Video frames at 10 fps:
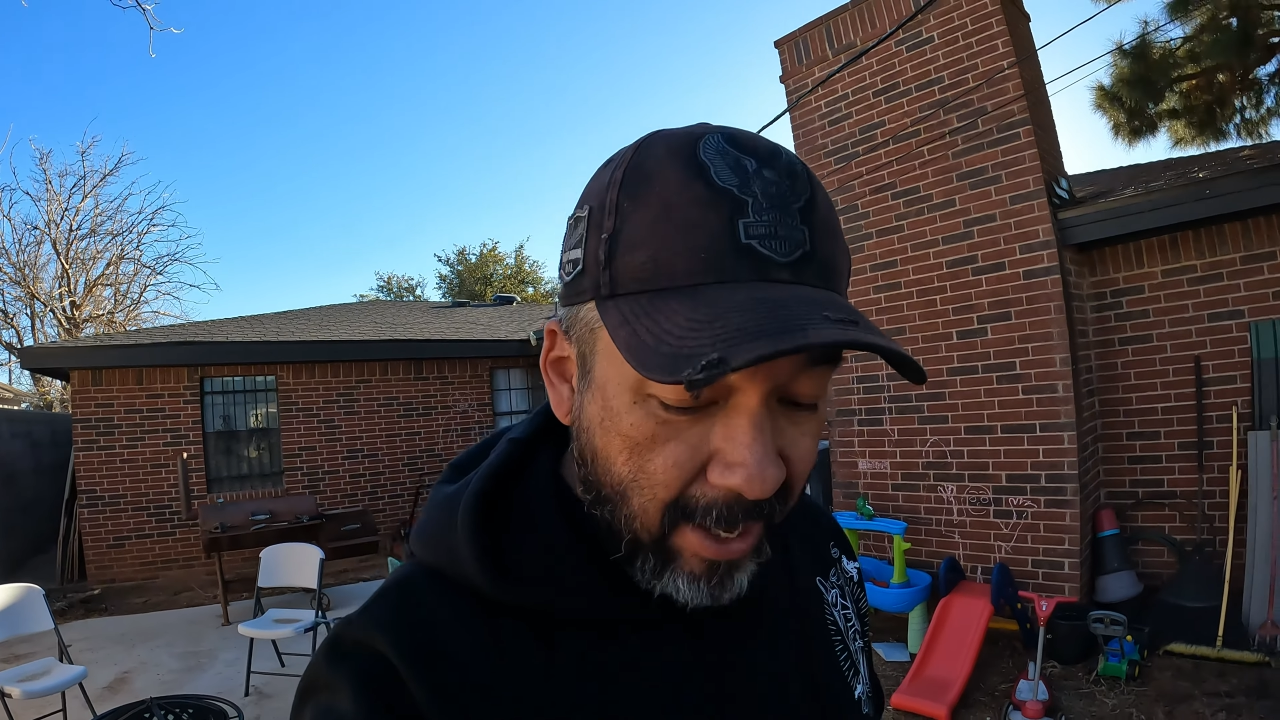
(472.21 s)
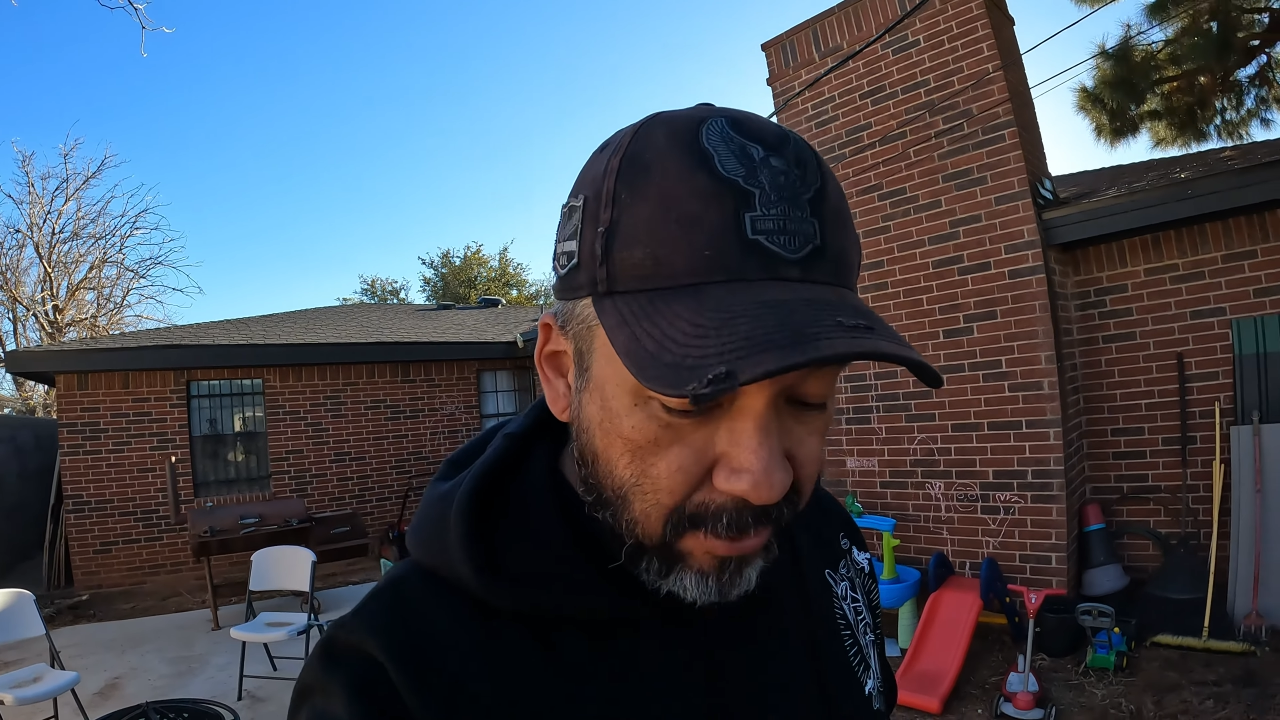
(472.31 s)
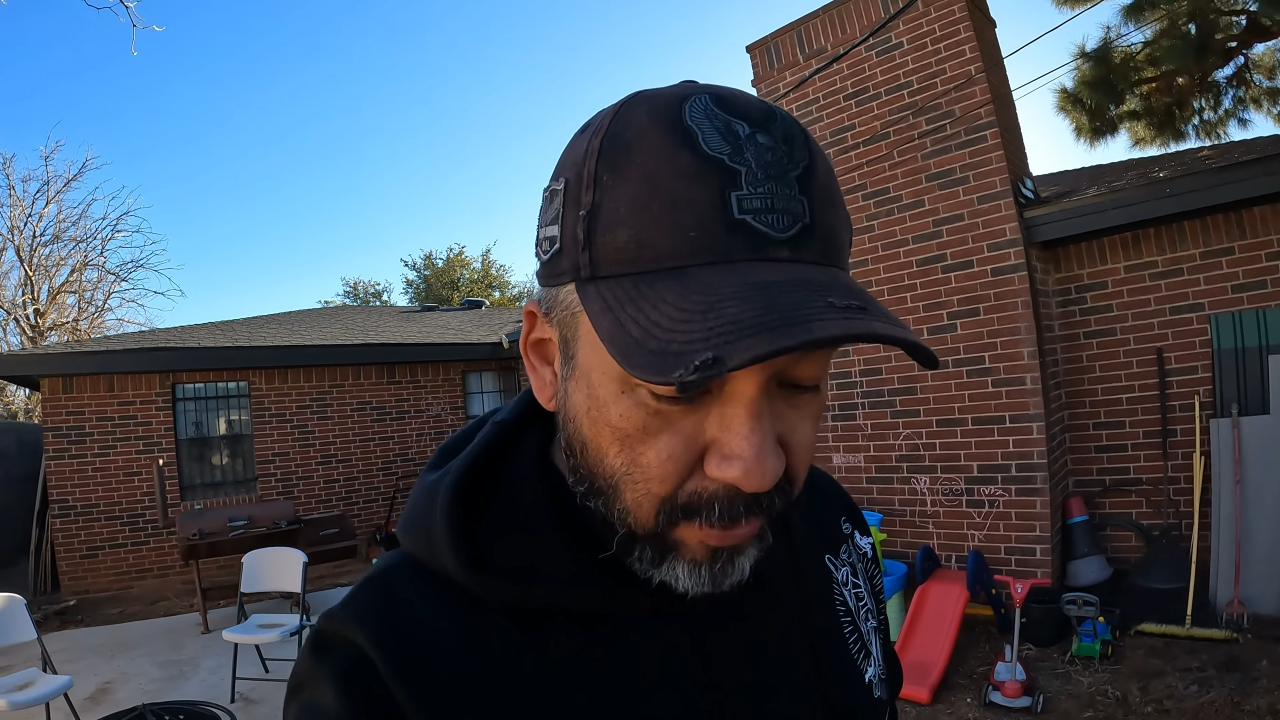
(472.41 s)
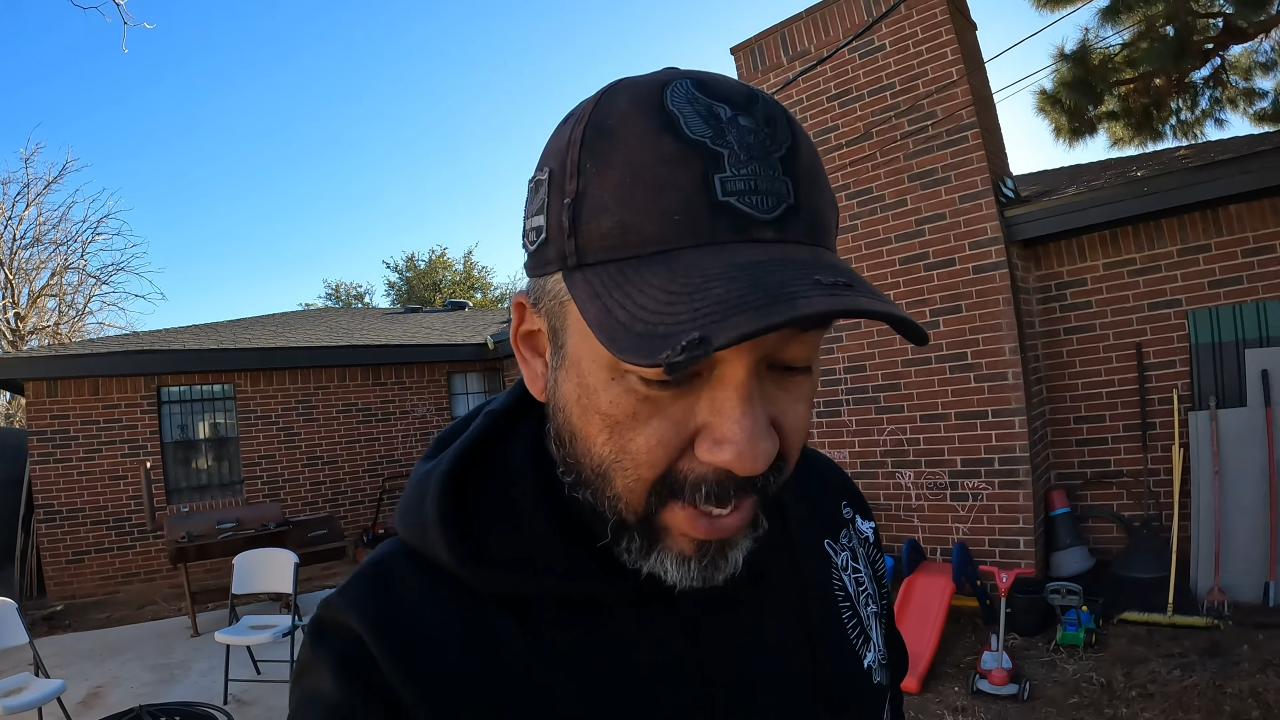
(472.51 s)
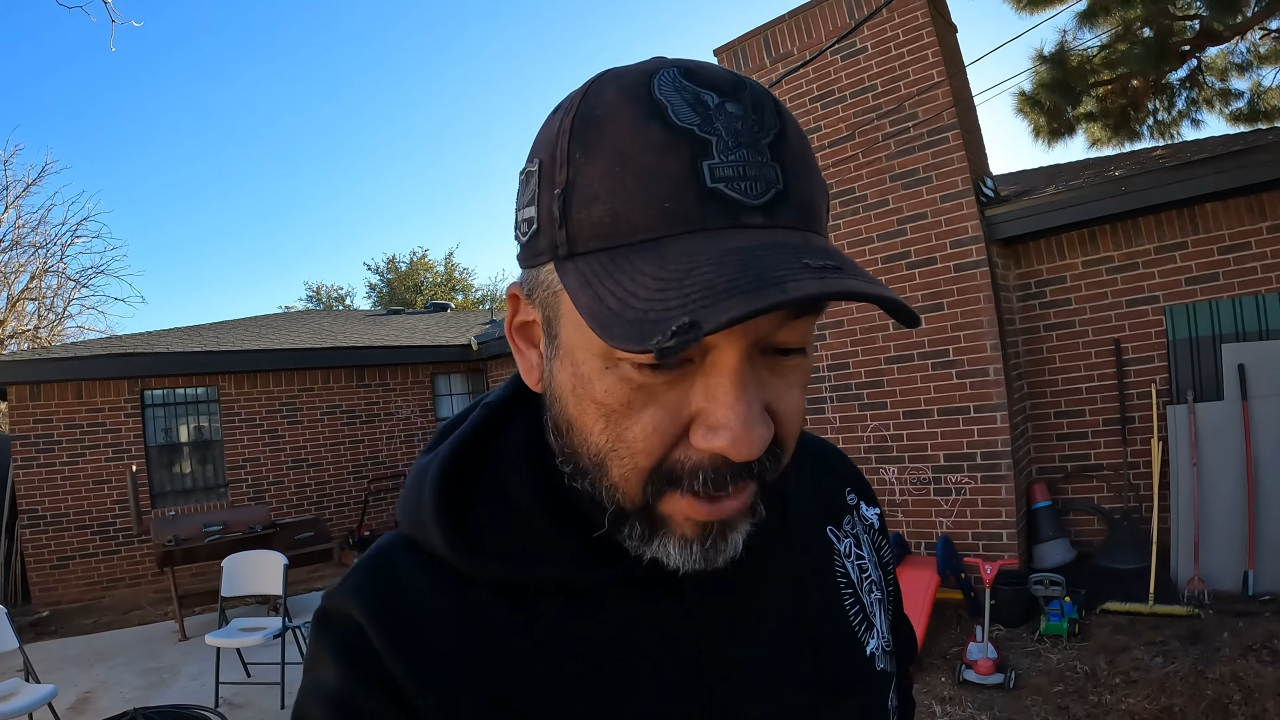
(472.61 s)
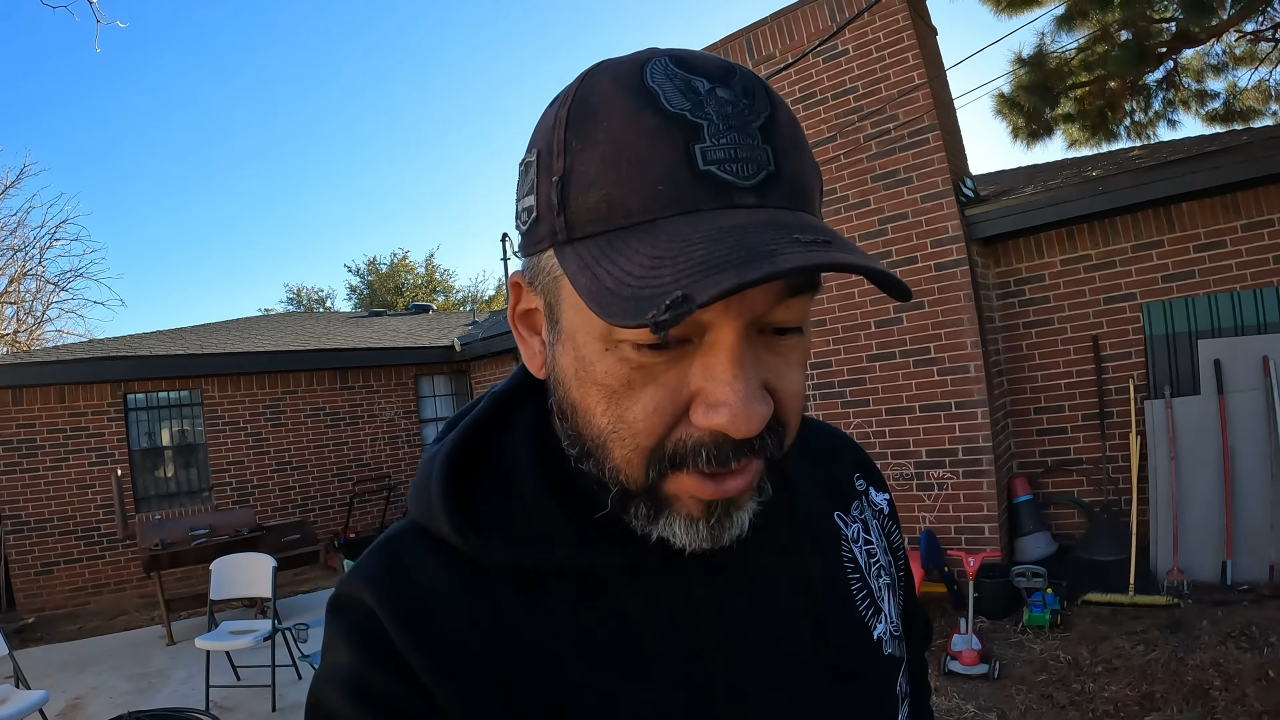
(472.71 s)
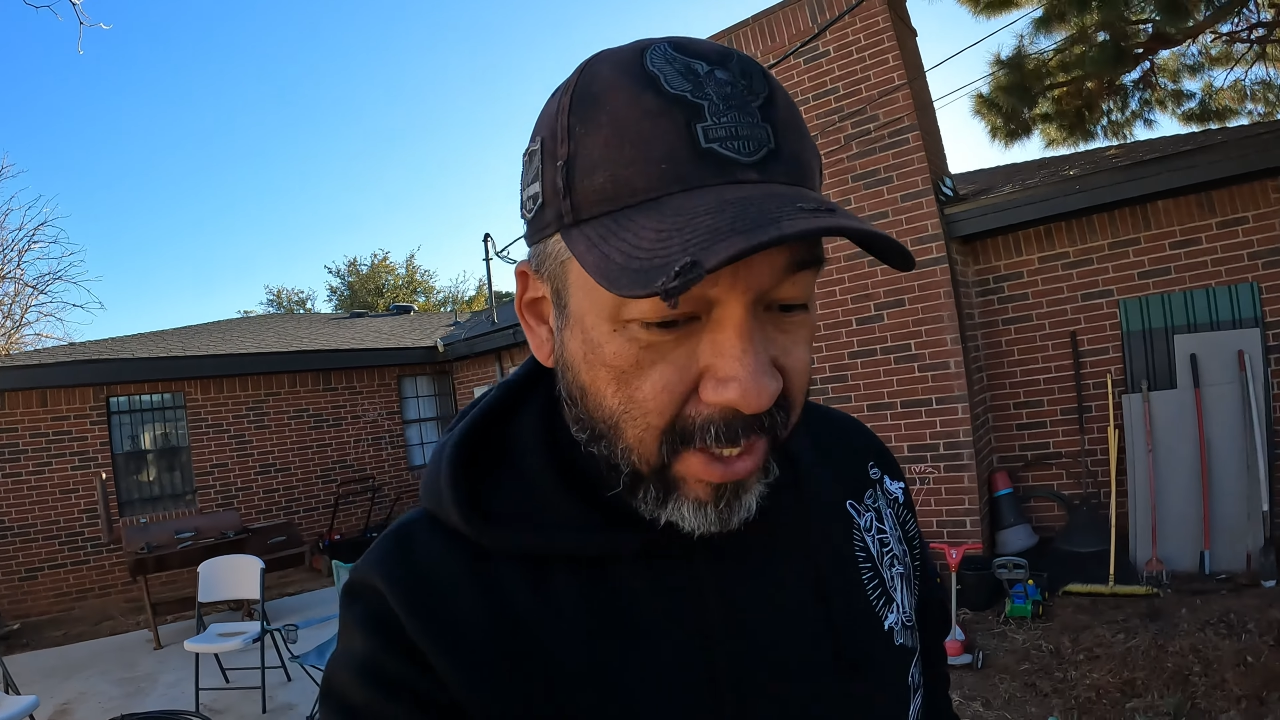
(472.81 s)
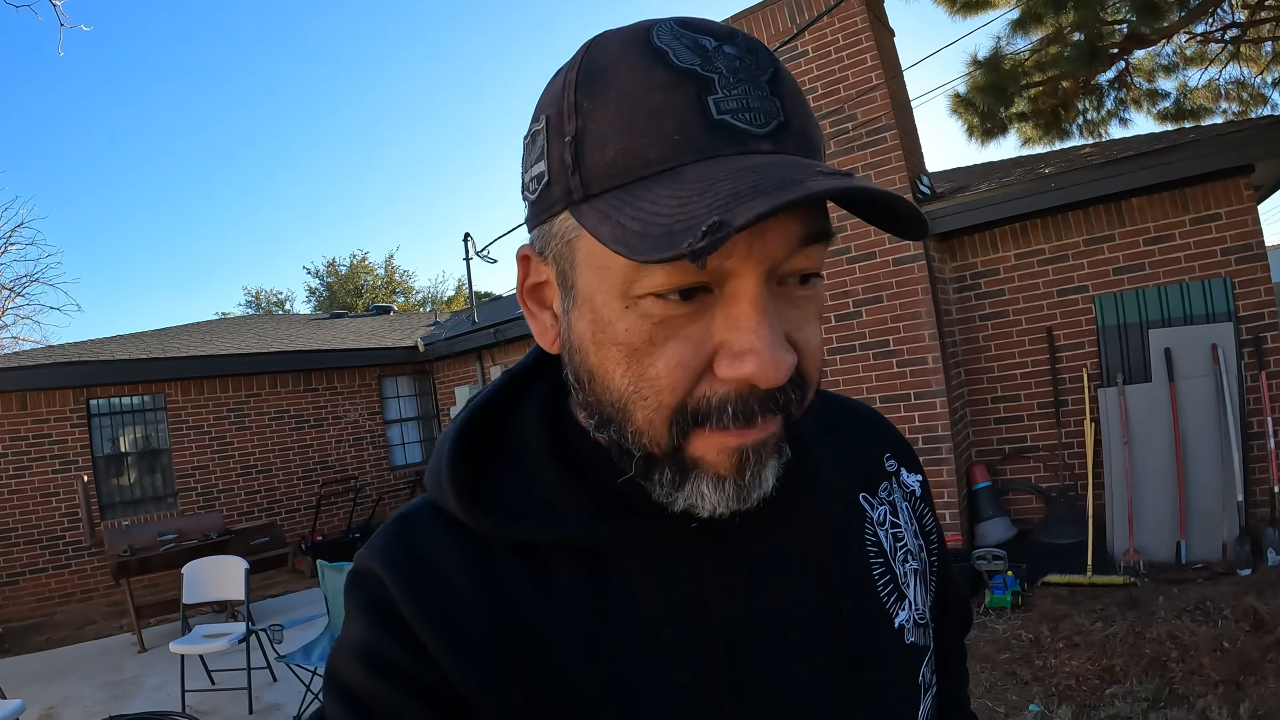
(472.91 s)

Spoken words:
I was without Zeke